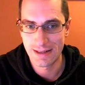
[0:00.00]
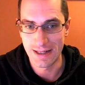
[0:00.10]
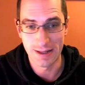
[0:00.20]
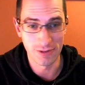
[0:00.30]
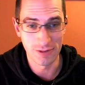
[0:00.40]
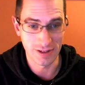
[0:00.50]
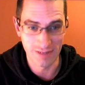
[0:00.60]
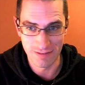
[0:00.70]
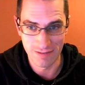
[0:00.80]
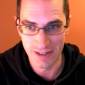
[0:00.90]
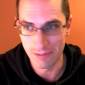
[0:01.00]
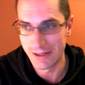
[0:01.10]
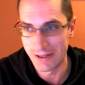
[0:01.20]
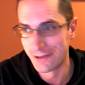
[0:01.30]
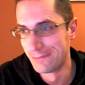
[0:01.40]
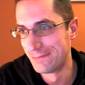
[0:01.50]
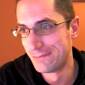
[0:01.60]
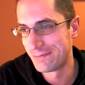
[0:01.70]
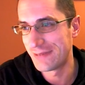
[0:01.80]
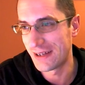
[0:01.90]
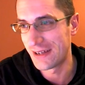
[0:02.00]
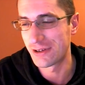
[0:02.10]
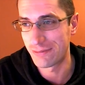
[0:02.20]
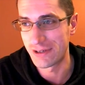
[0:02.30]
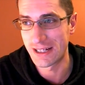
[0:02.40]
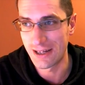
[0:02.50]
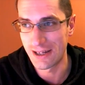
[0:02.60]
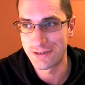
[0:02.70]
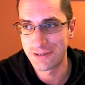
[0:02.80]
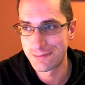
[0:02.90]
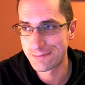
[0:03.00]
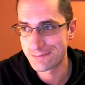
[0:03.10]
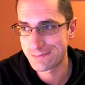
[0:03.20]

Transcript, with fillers: Hey, I'm not going to reinvent the wheel, but I've got it pretty close.